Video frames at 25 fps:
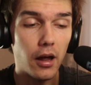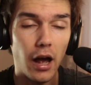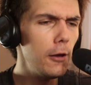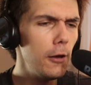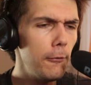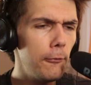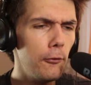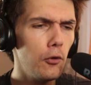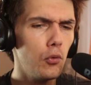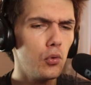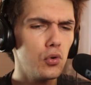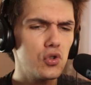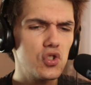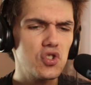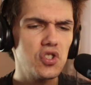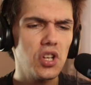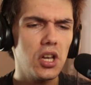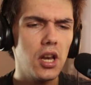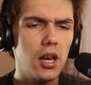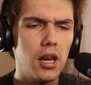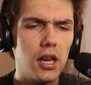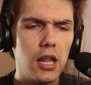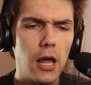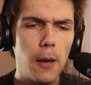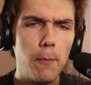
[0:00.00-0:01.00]
If you would
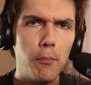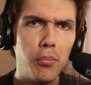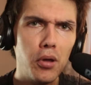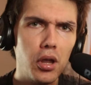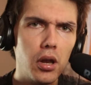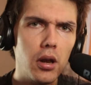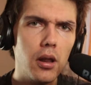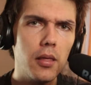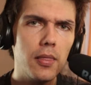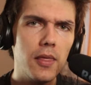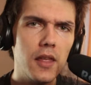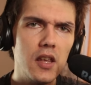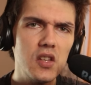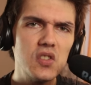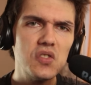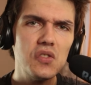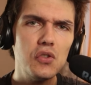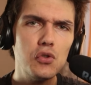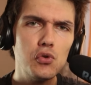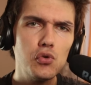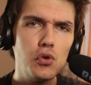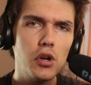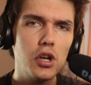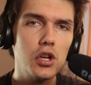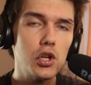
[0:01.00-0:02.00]
suddenly appear in this
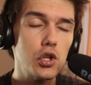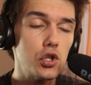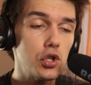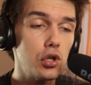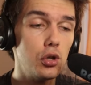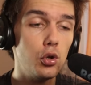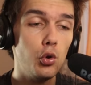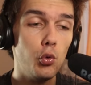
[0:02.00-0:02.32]
situation,